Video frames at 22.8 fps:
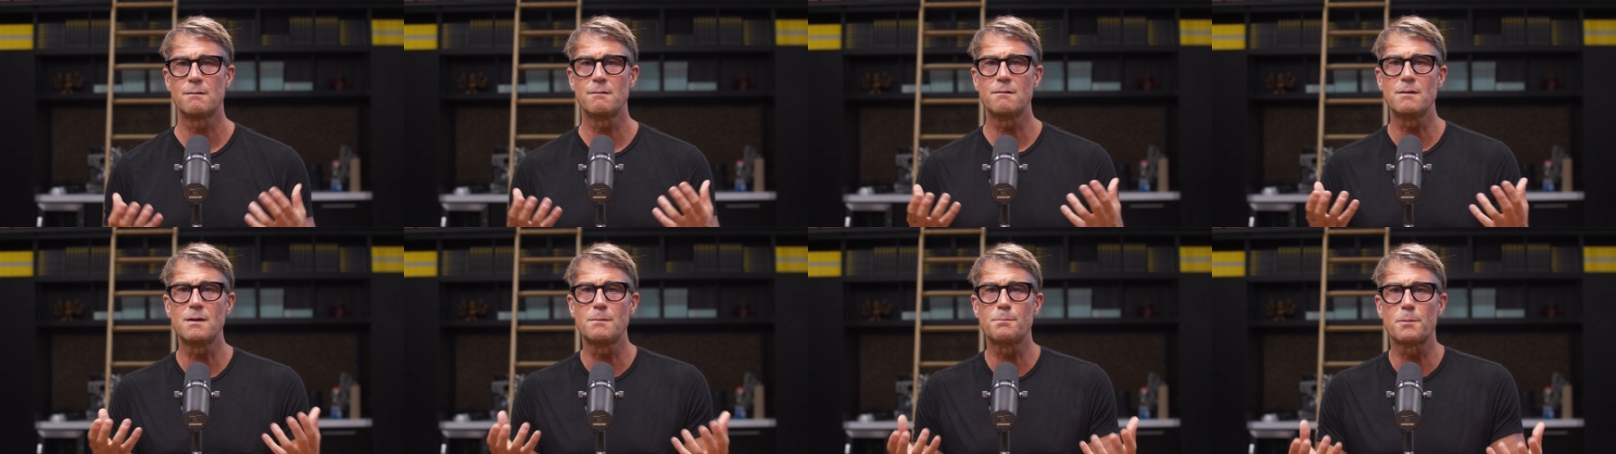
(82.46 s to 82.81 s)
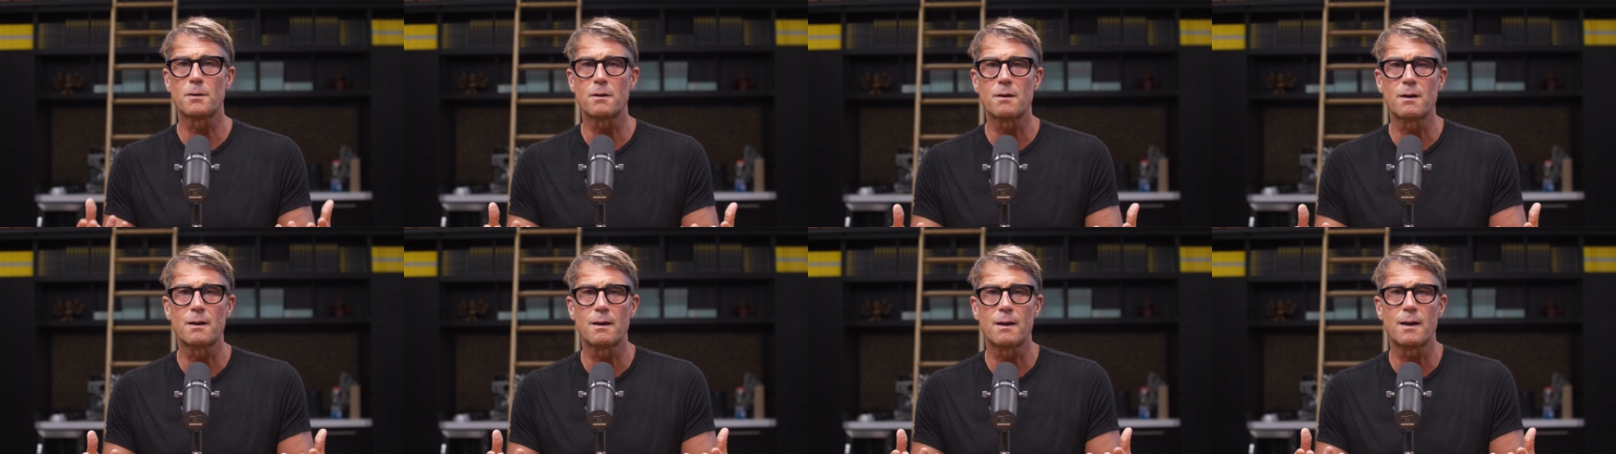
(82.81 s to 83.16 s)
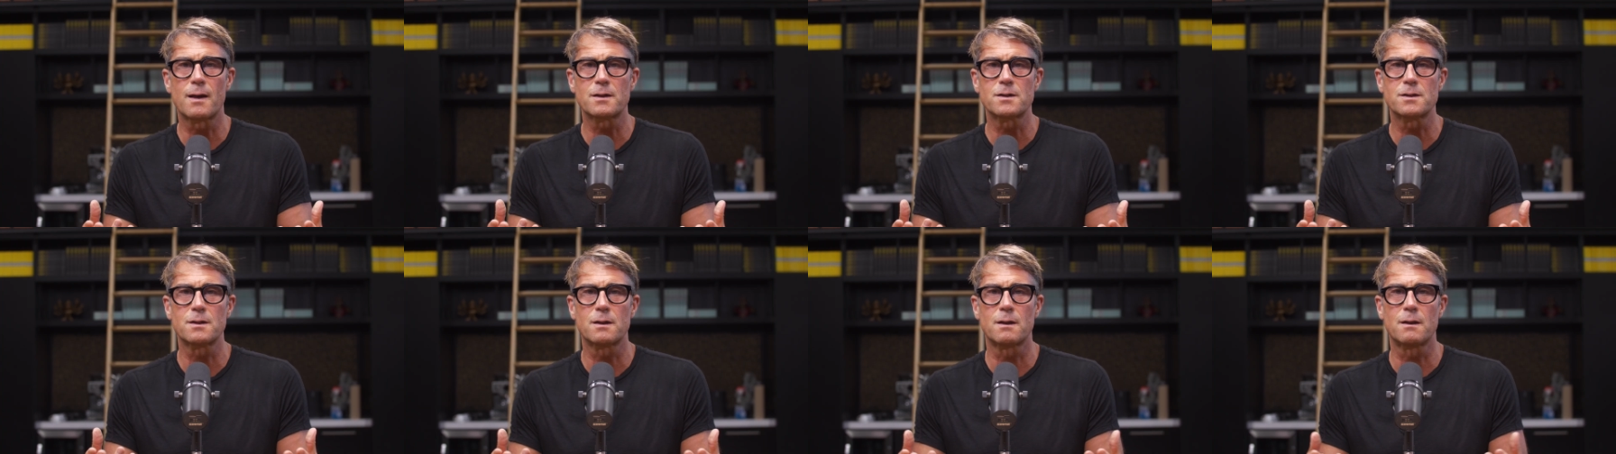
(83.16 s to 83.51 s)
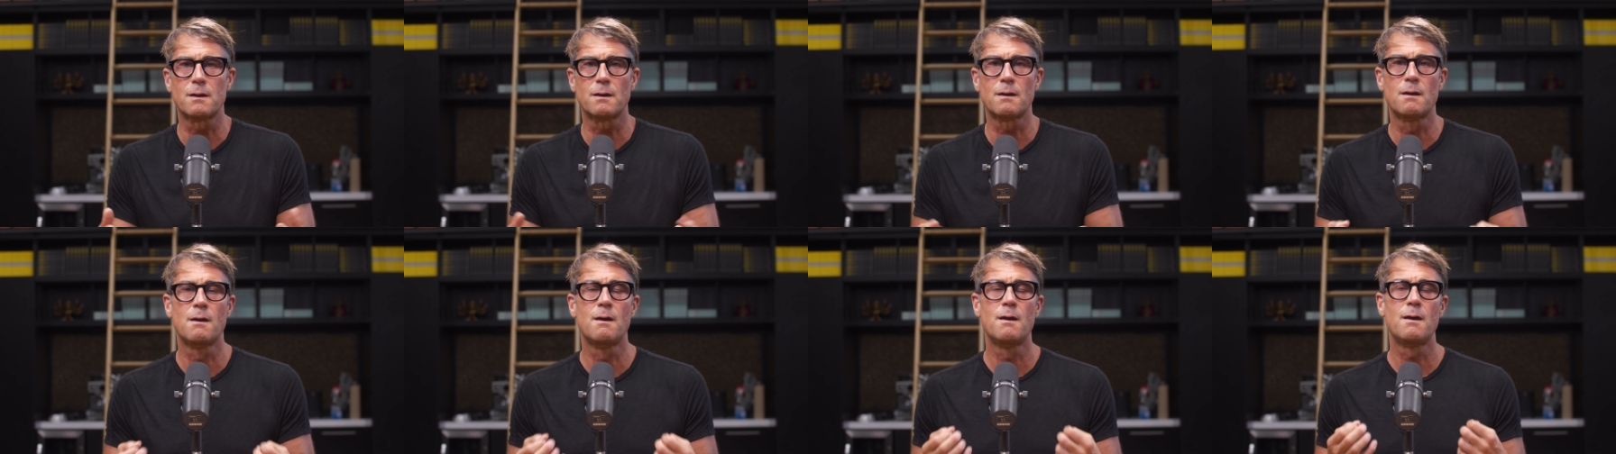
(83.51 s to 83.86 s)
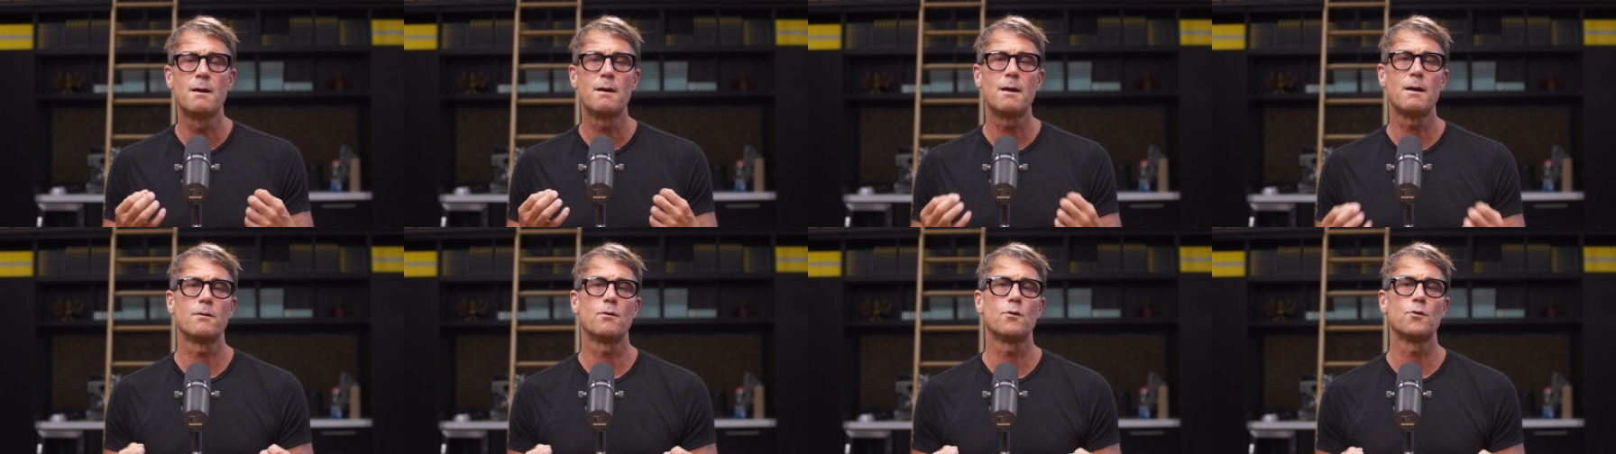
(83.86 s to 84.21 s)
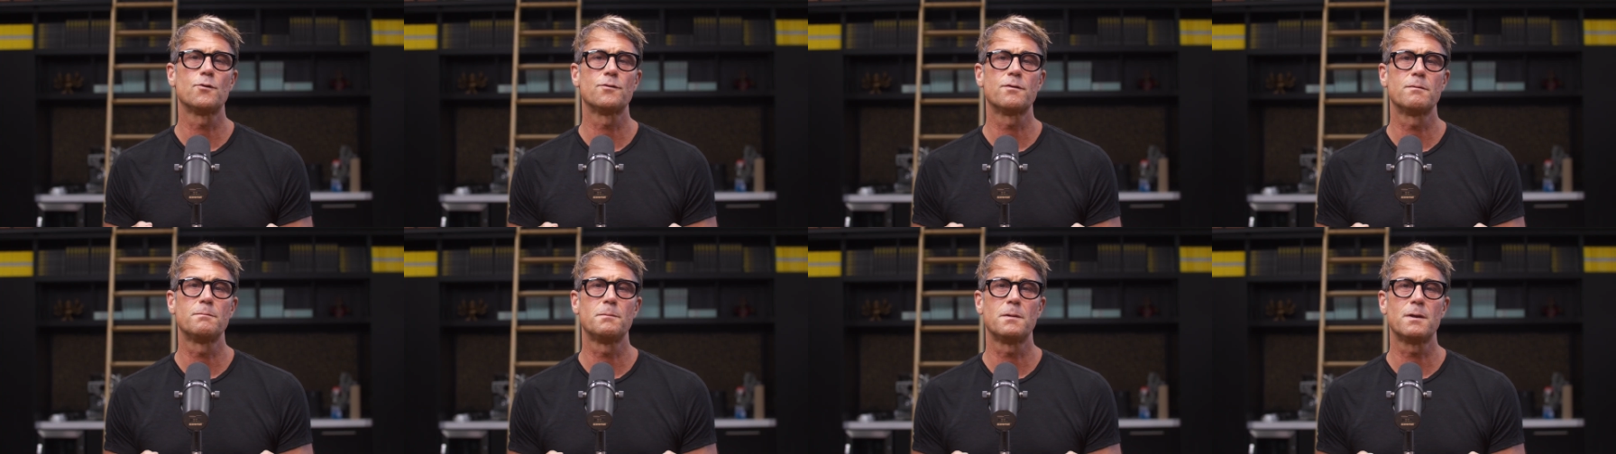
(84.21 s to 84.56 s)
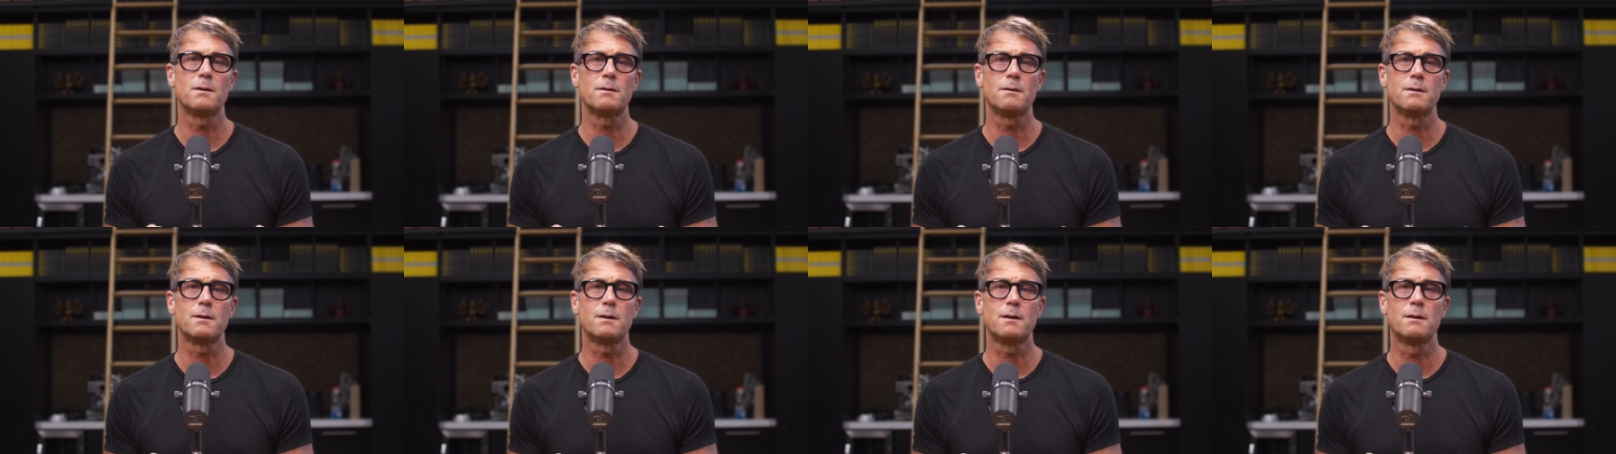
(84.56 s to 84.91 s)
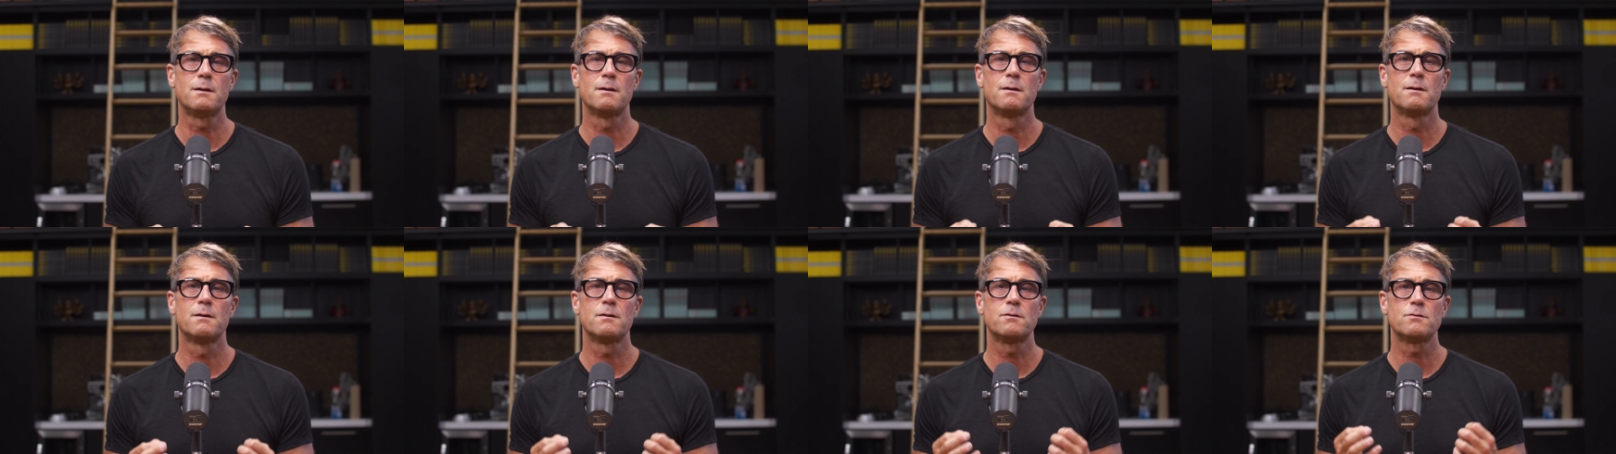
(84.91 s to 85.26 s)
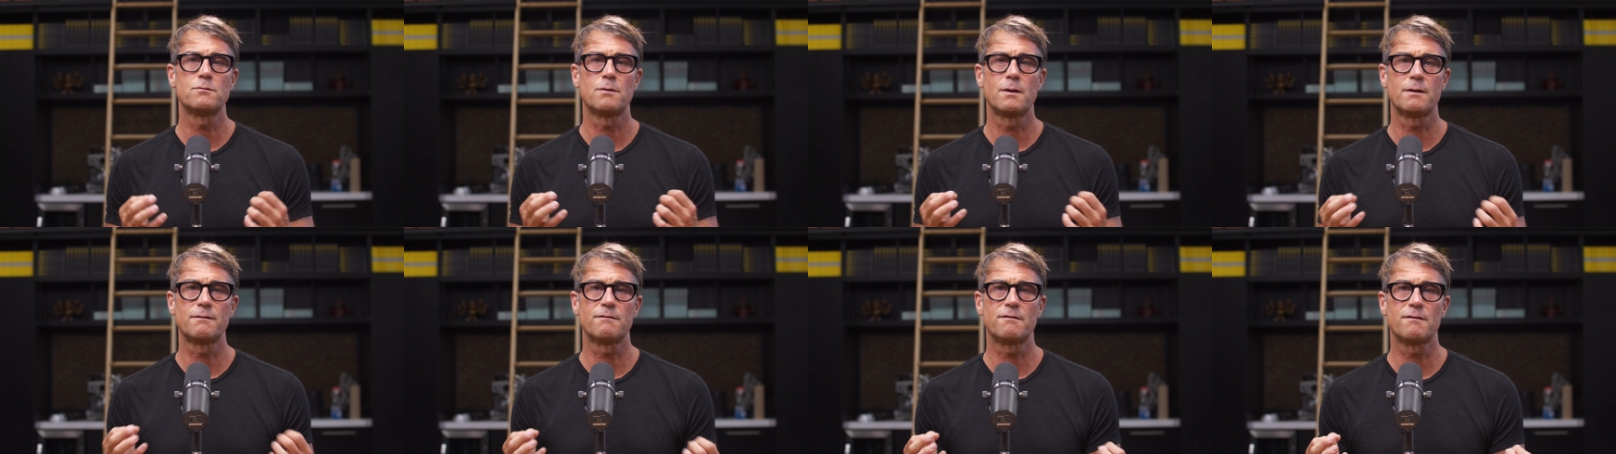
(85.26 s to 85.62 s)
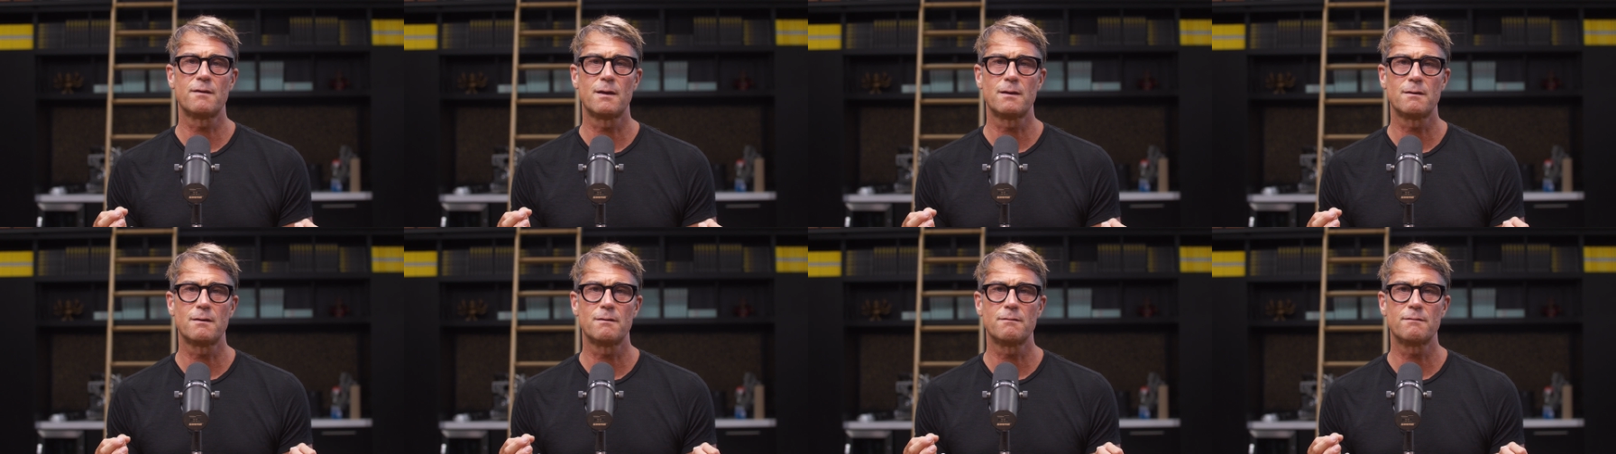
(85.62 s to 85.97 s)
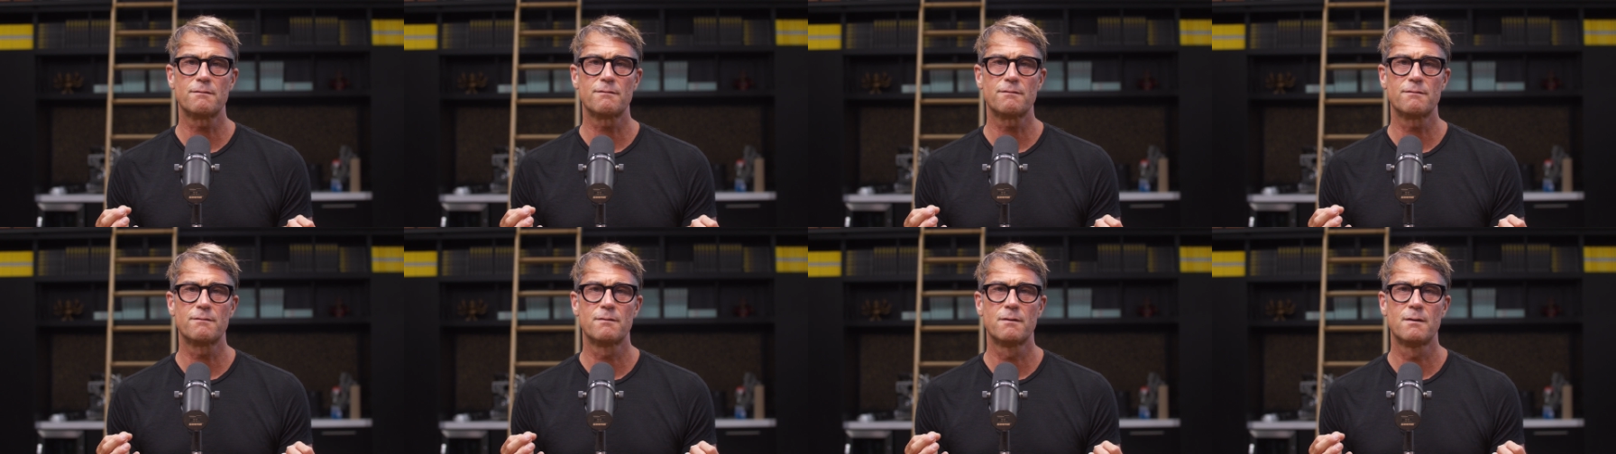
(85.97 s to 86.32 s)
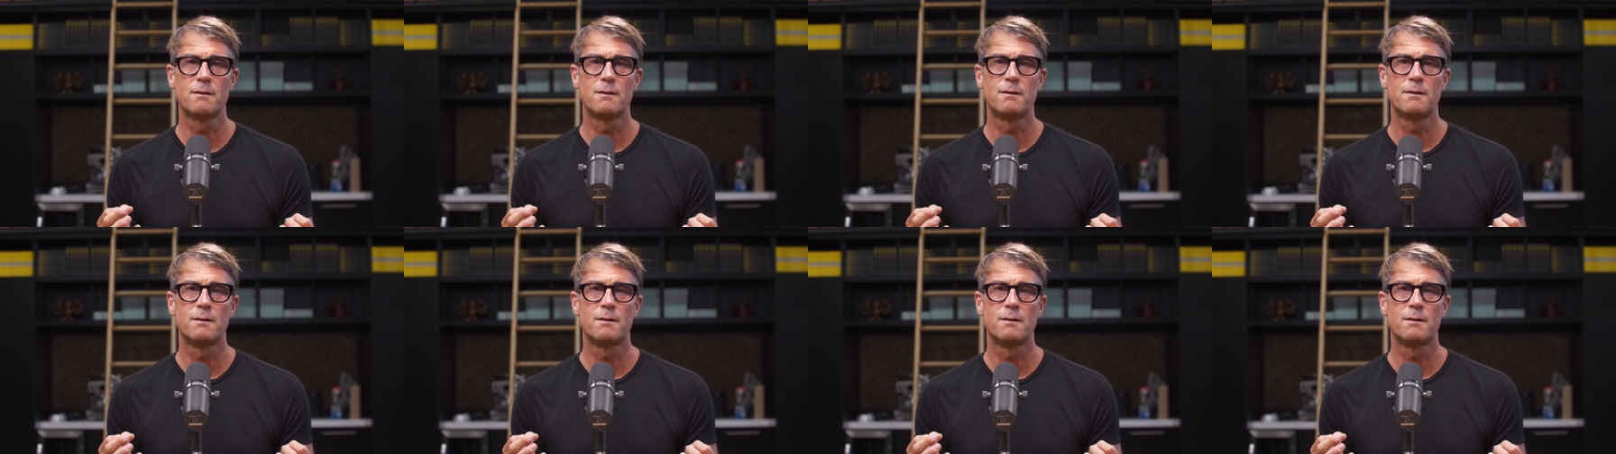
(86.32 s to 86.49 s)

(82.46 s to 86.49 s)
deeper connection, and ultimately transcendence.